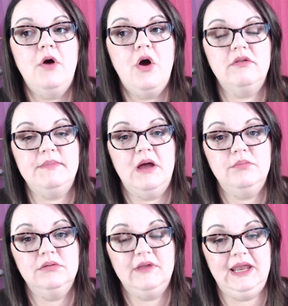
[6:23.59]
all about
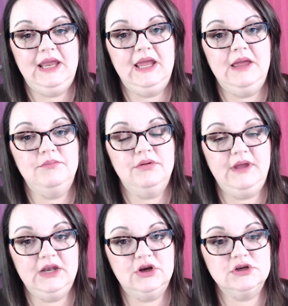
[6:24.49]
planning and
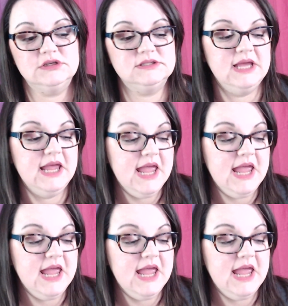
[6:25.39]
planners.